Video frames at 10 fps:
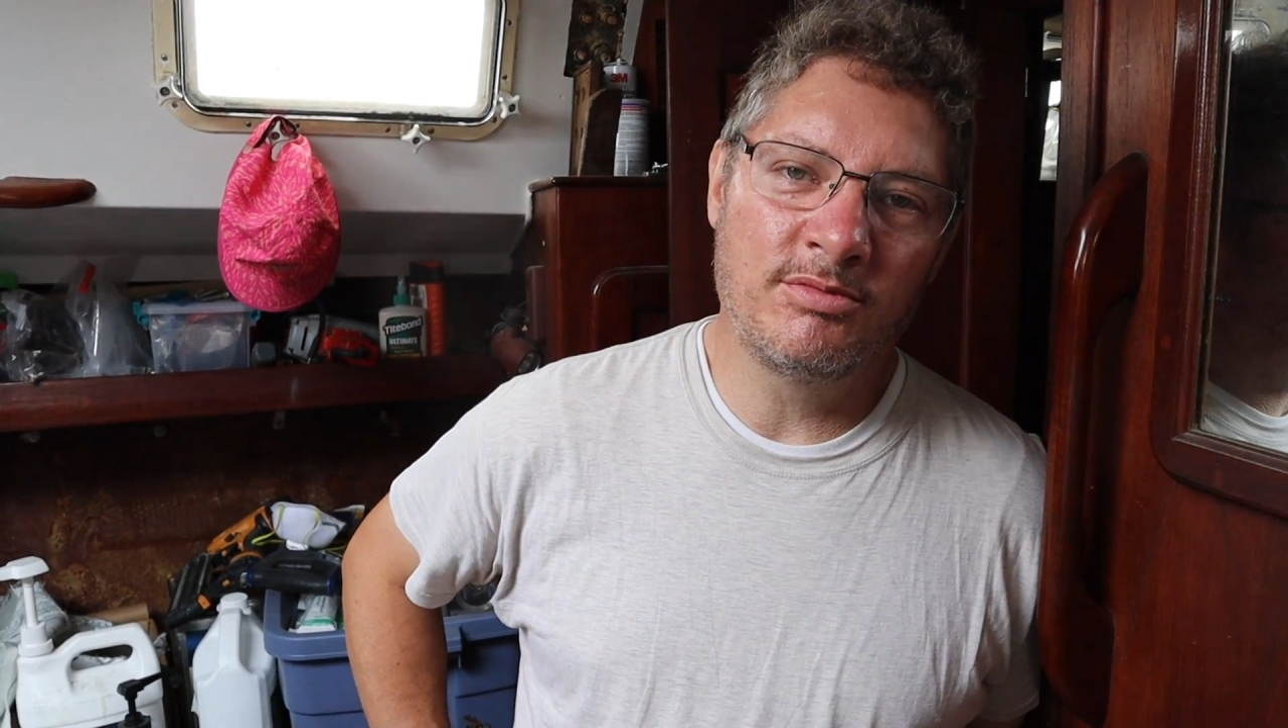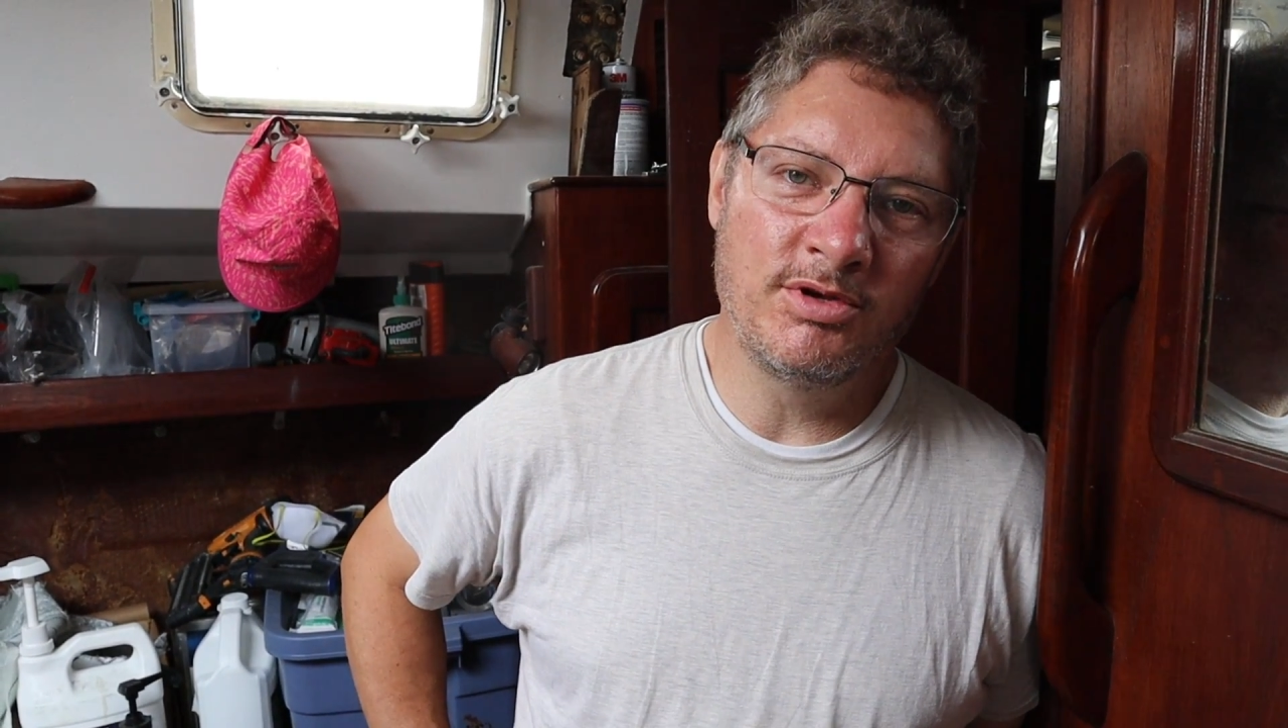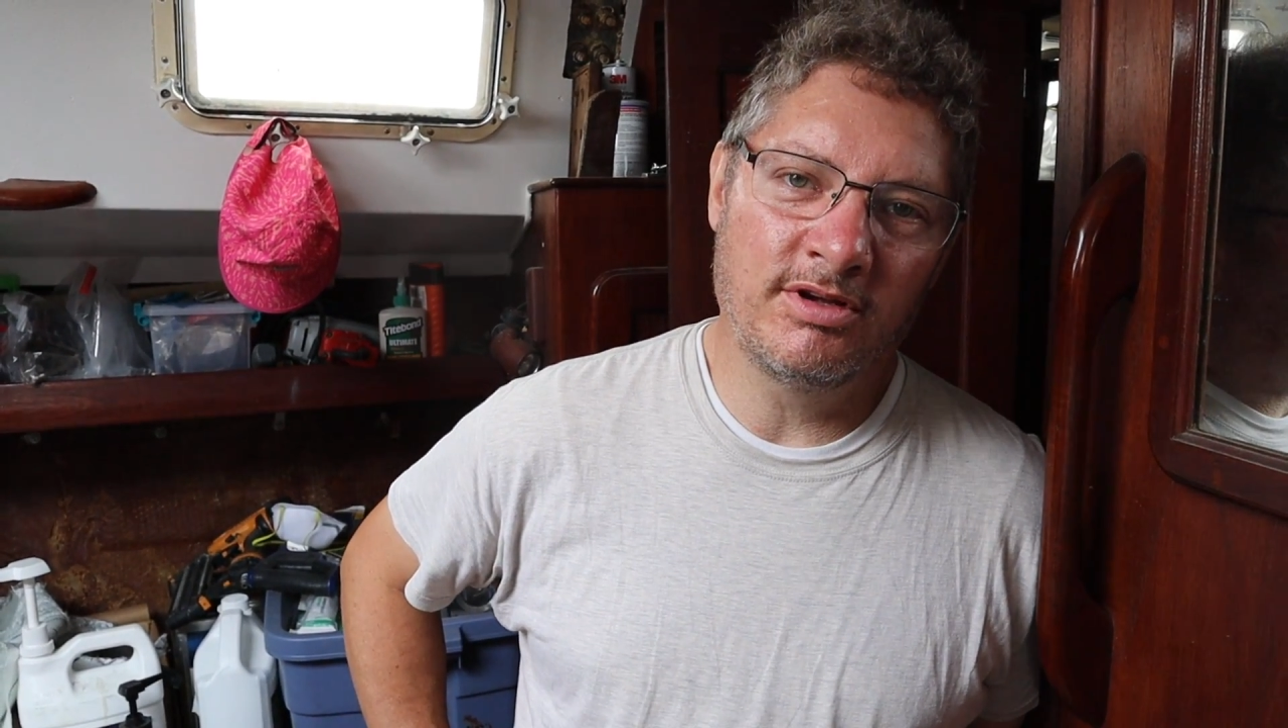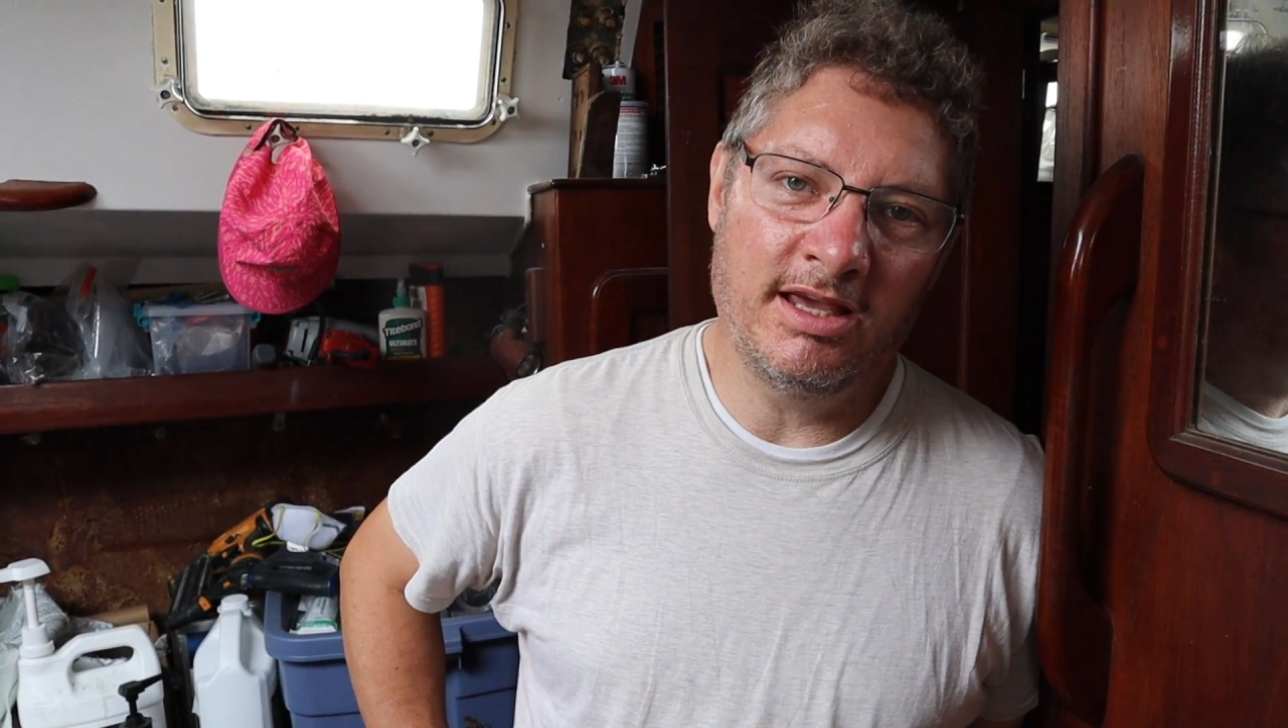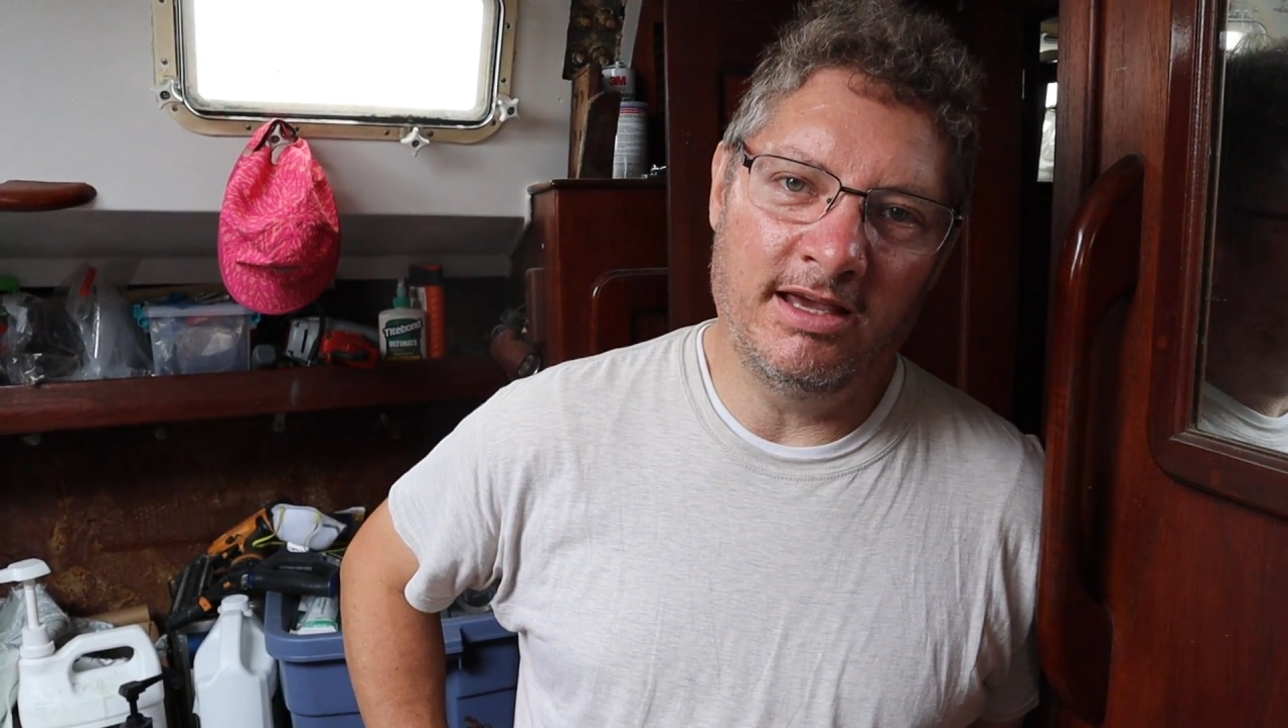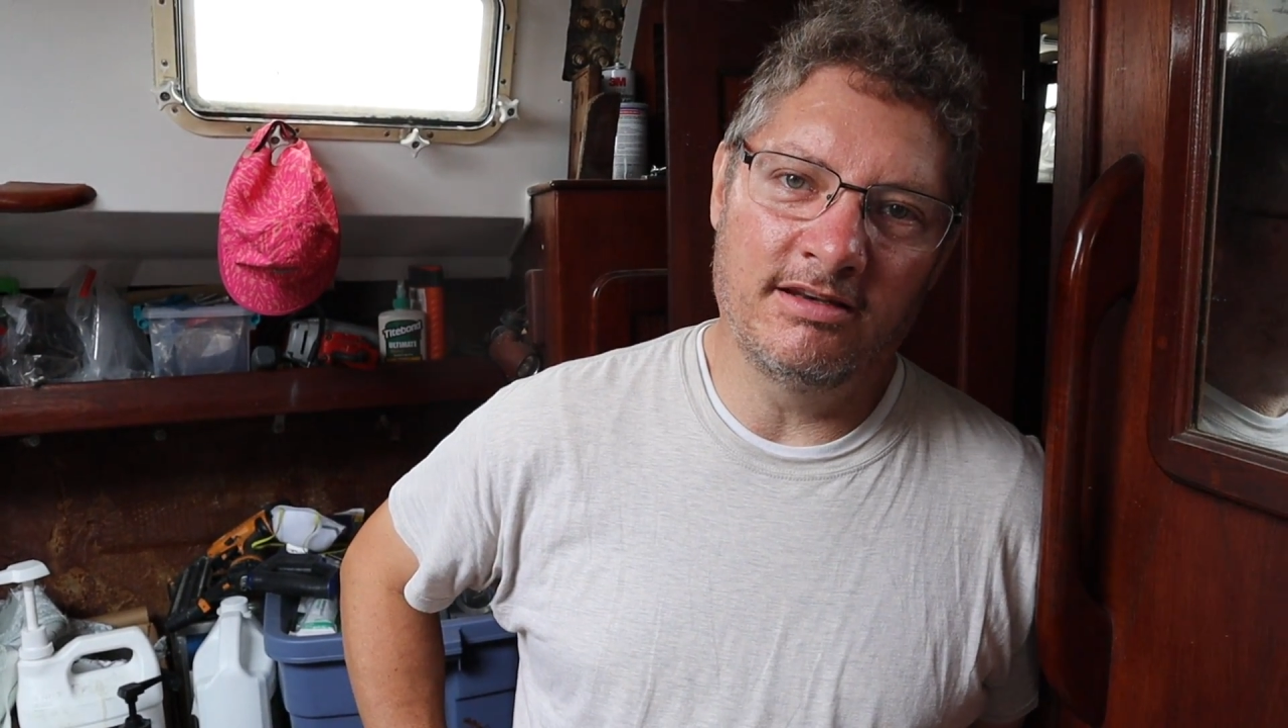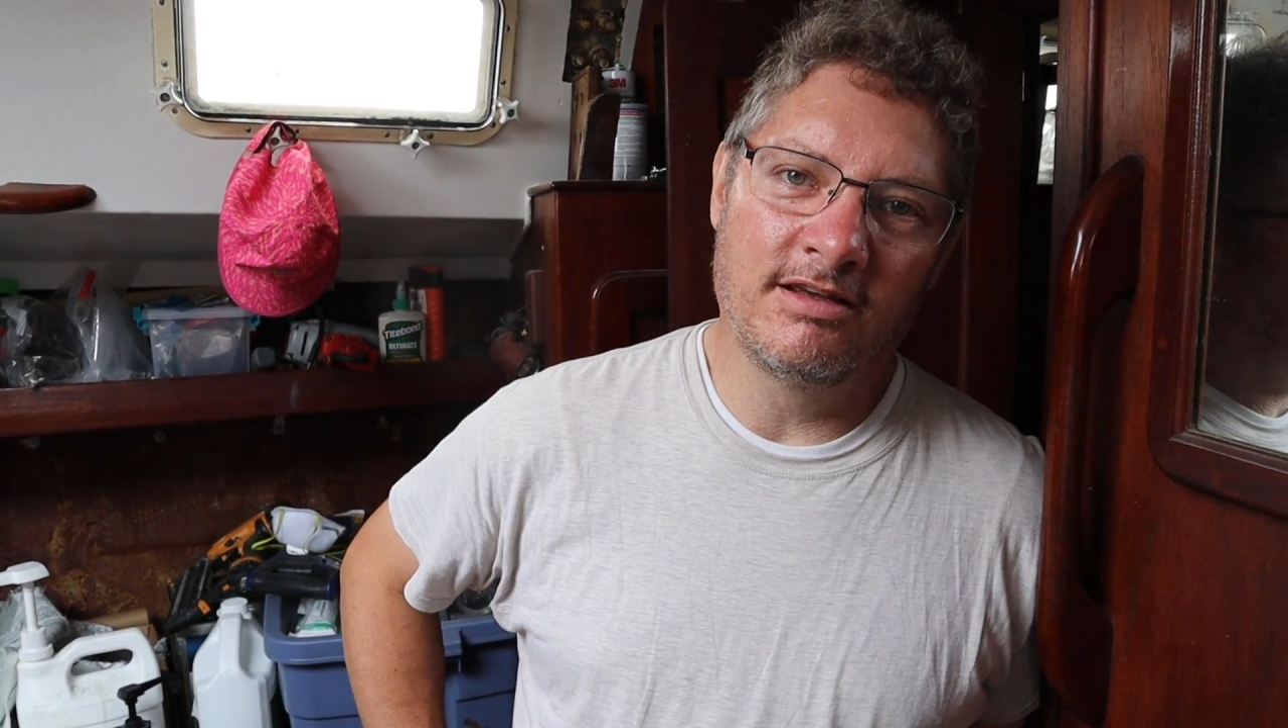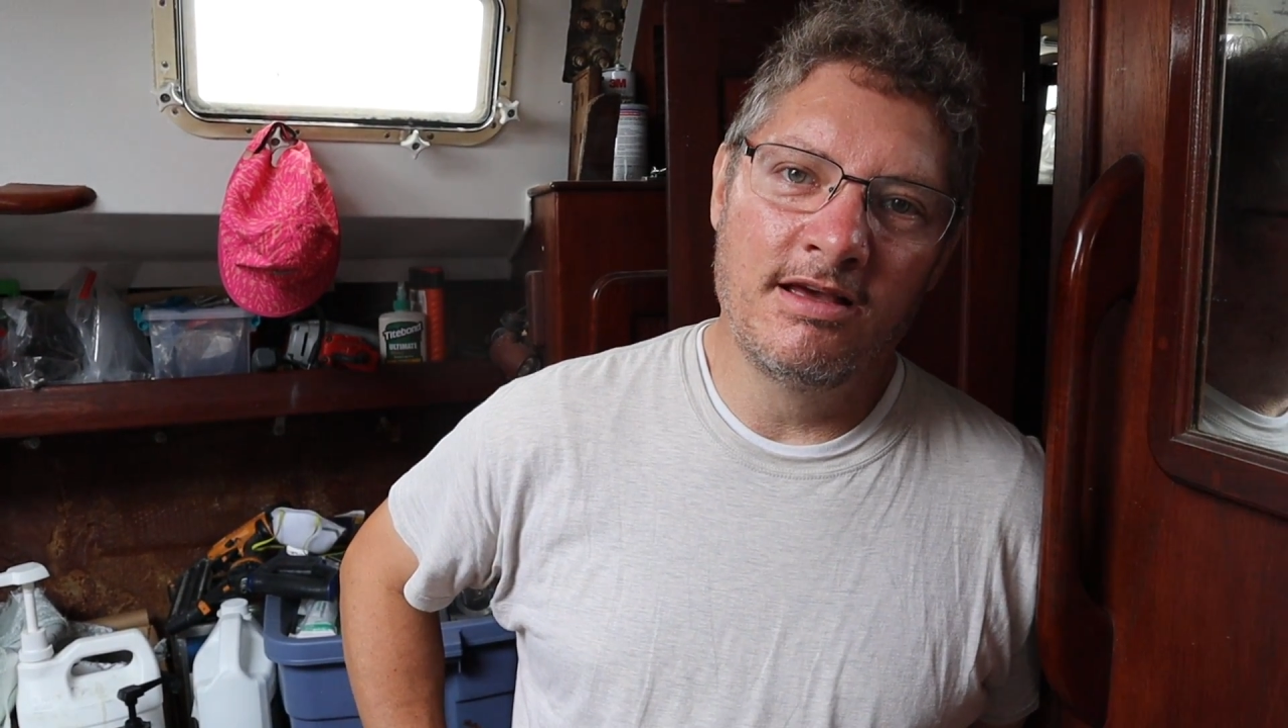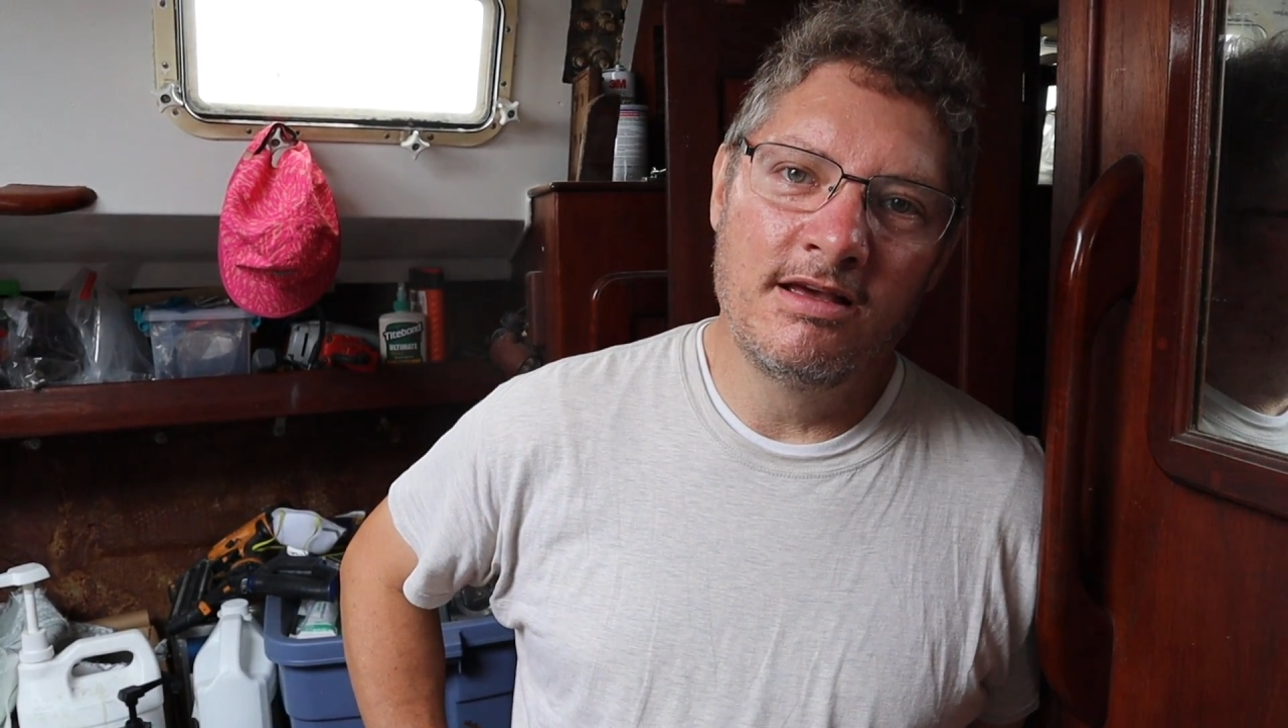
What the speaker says: communicate.